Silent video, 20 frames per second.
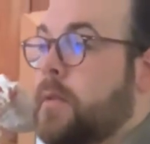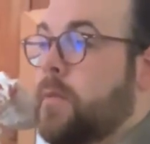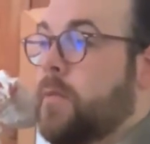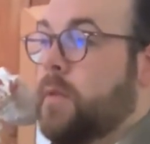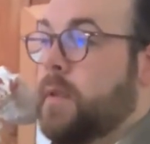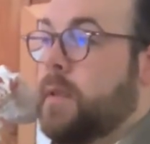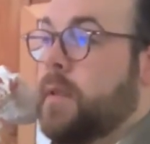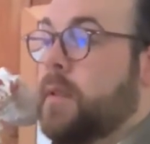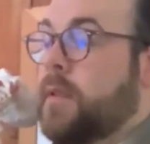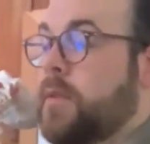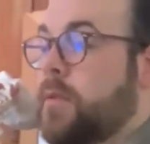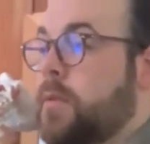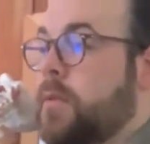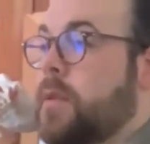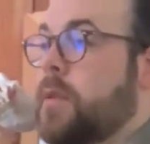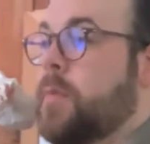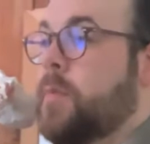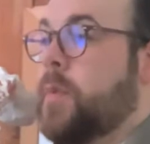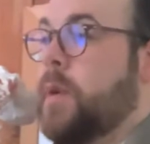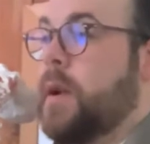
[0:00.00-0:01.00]
with a little
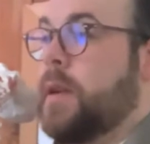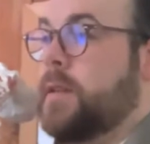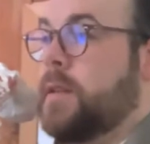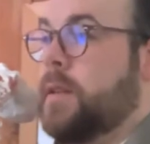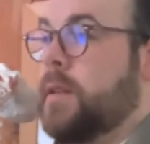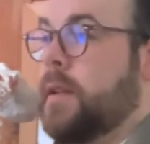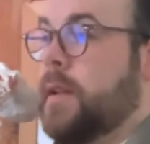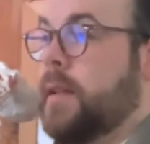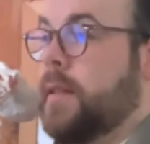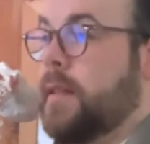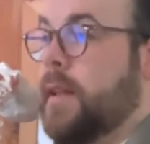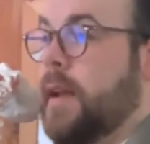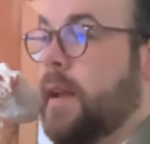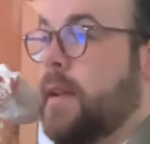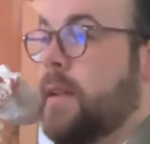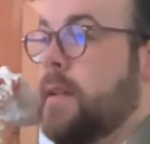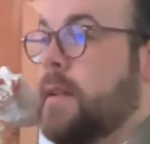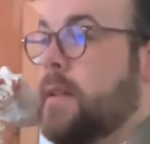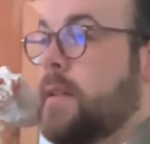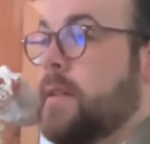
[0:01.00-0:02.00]
compression like that.
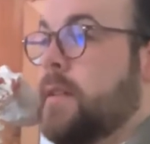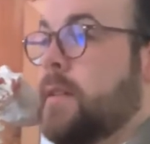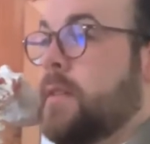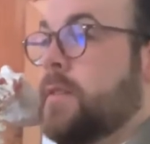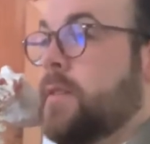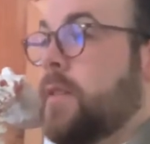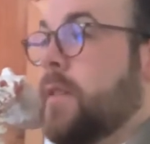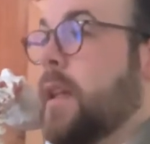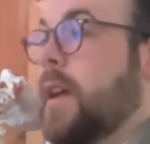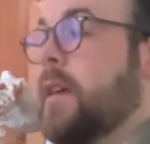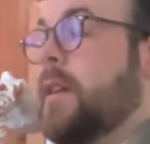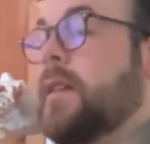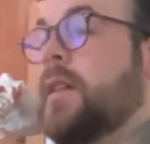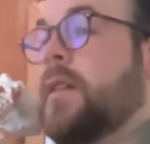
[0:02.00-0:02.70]
So that can